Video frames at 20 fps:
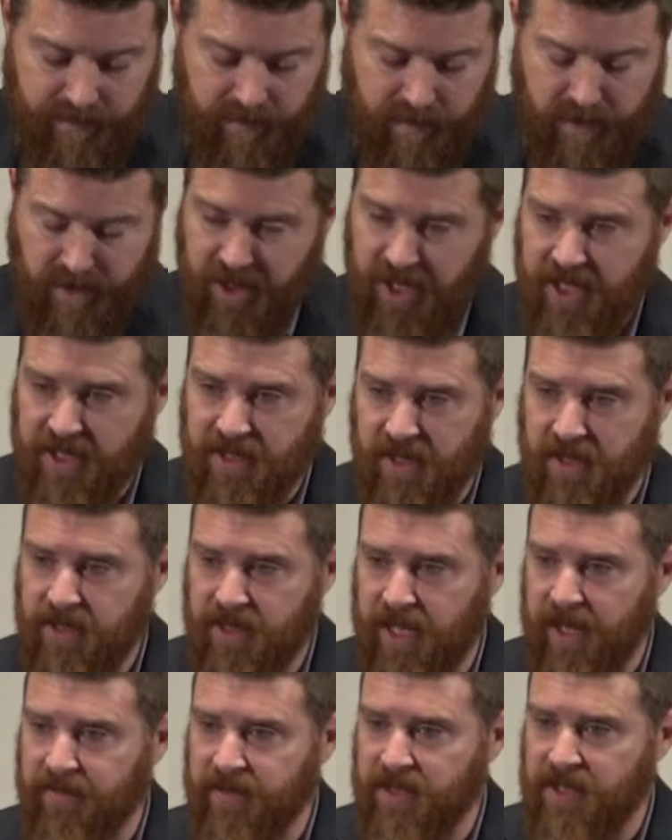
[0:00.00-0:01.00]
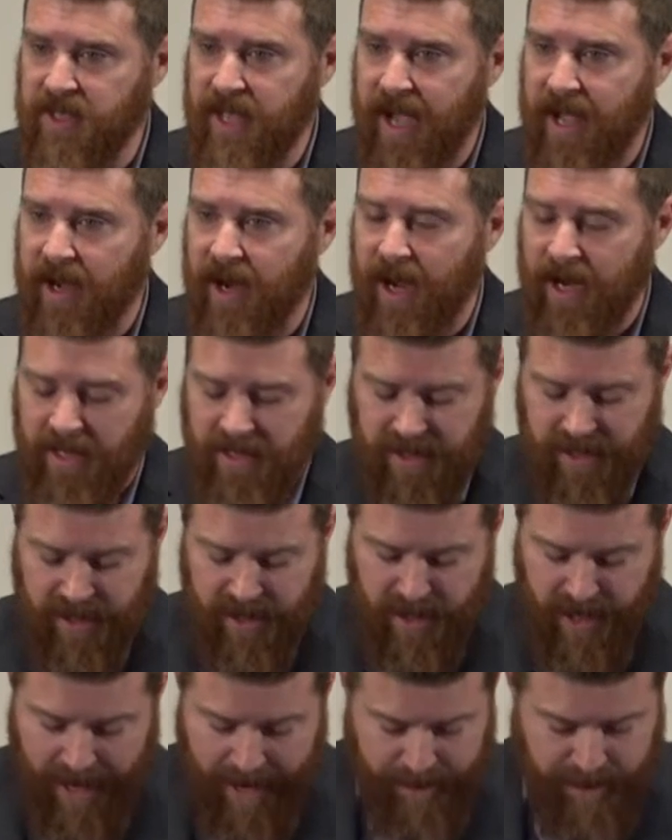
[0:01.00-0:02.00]
Did Jesus give us that
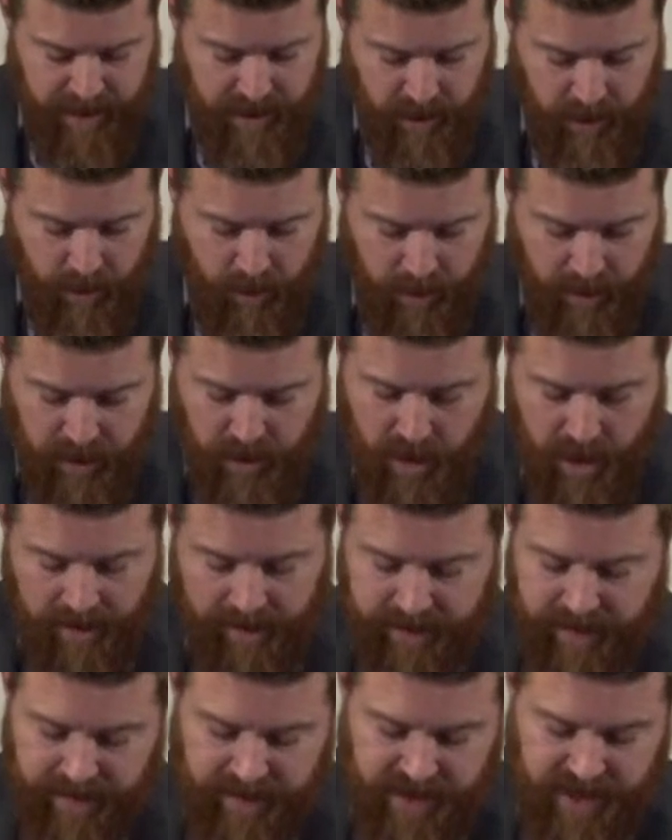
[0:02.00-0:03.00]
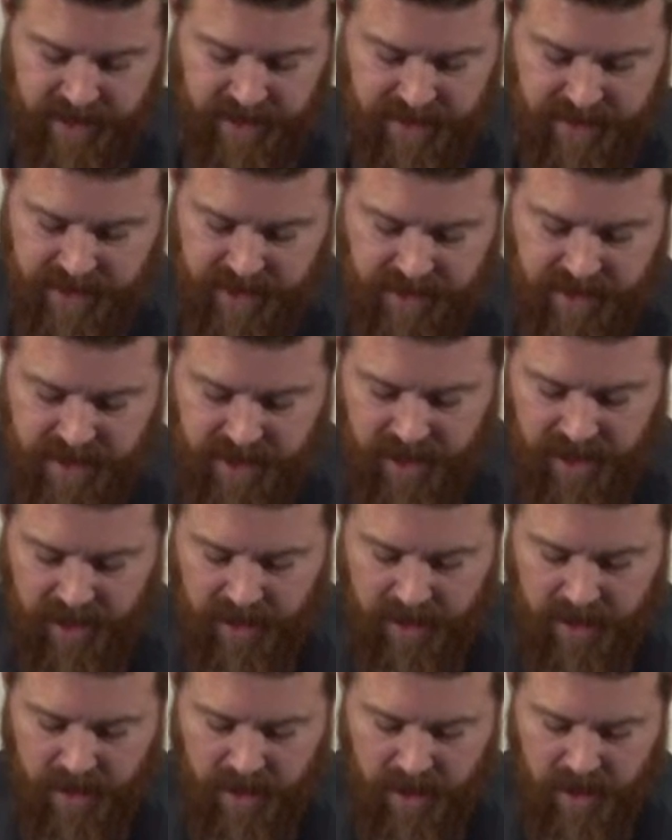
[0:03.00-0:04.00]
idea? Absolutely. John
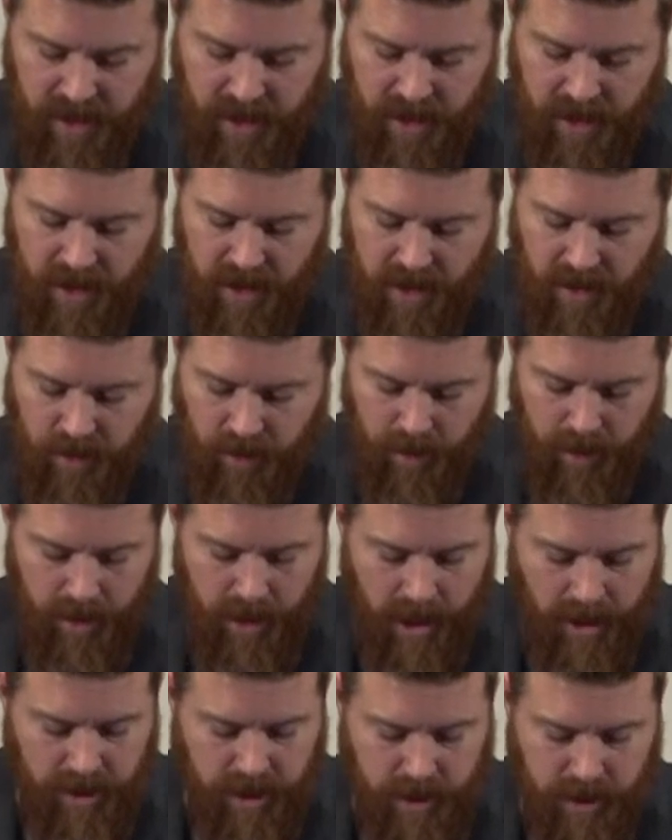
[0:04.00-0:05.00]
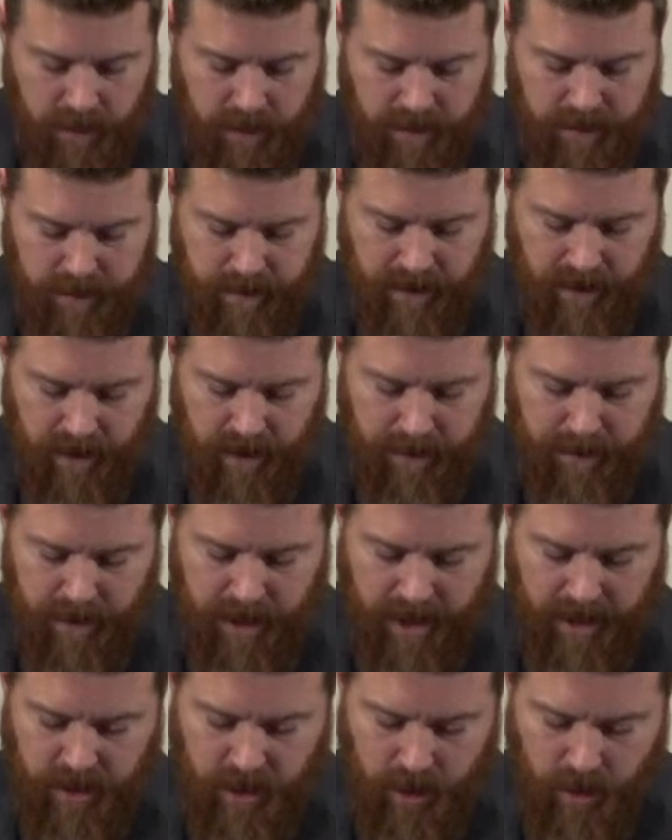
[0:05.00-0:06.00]
15:16. You did not choose me, but
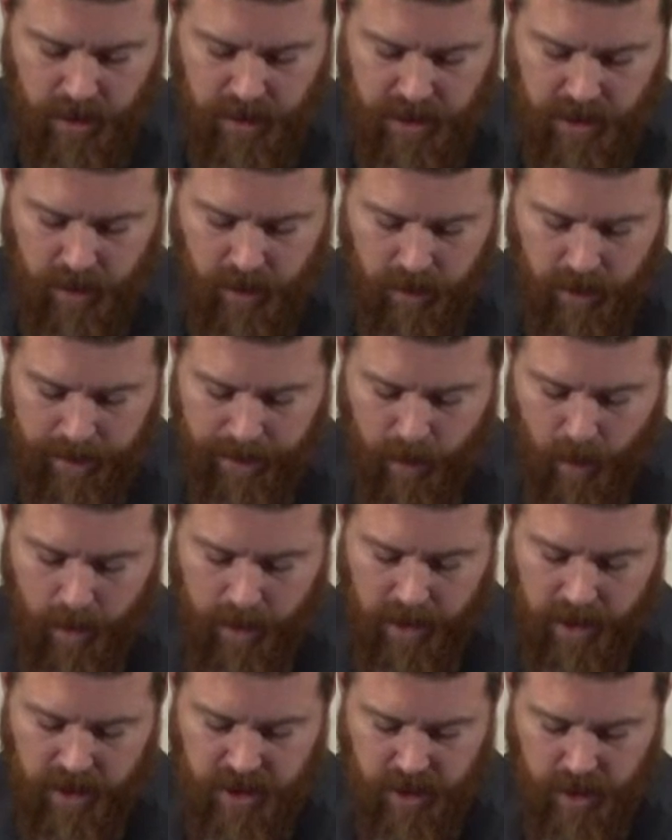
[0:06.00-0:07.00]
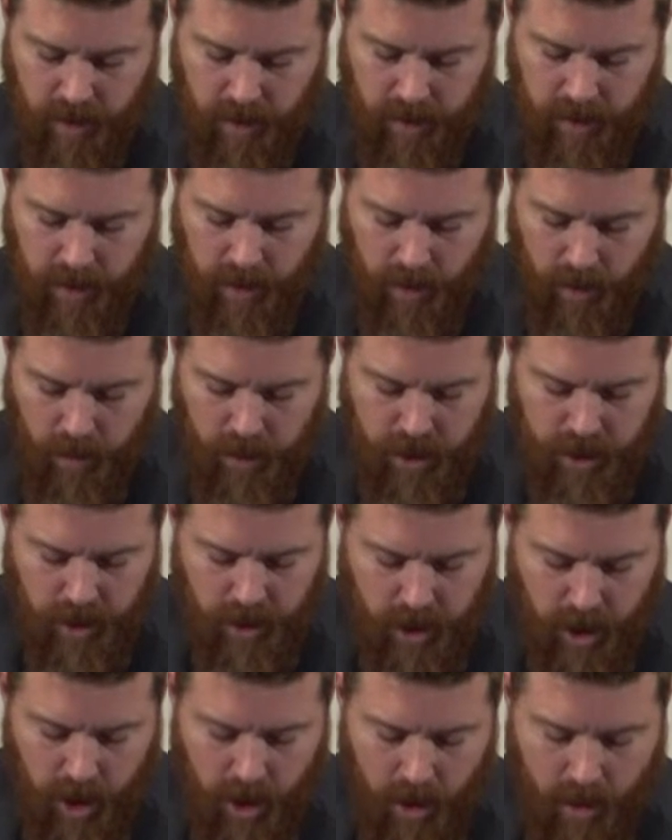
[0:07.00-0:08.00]
I chose you and appointed you that you
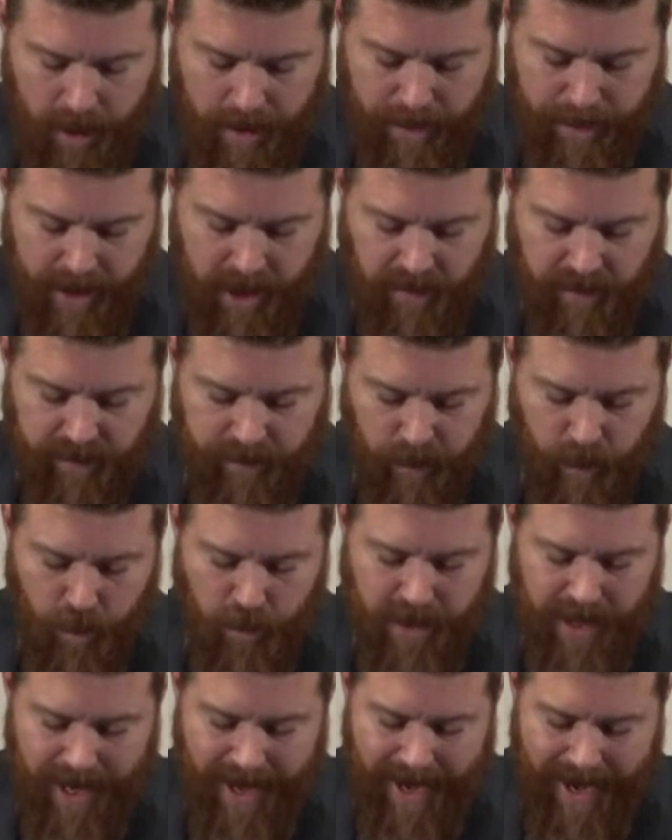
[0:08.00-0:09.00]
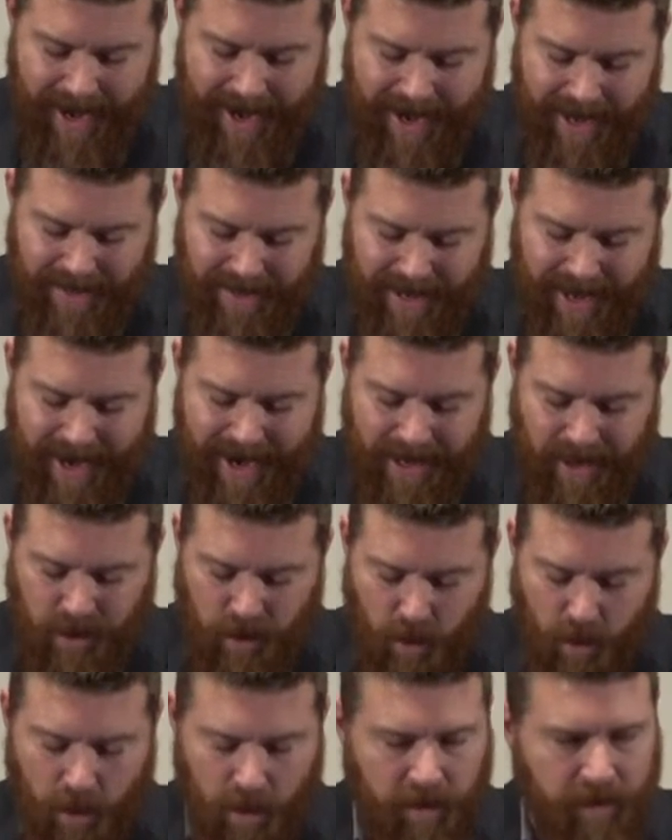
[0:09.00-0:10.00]
should go and bear fruit, and that
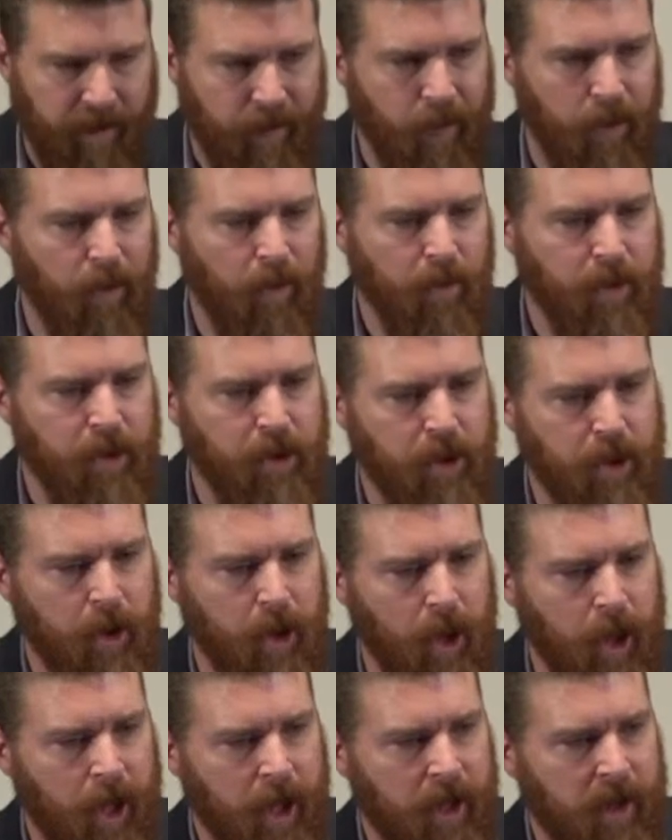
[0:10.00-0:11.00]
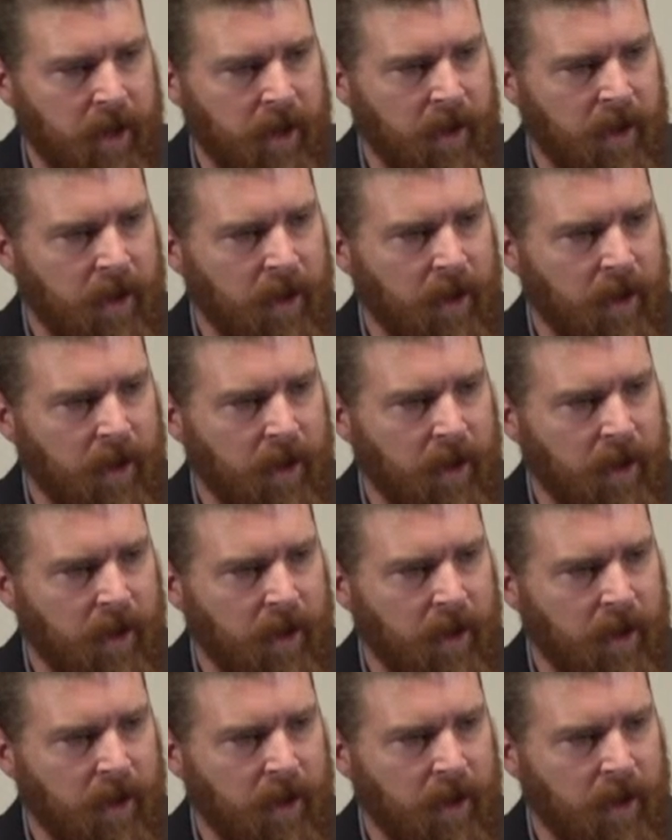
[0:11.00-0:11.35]
your fruit should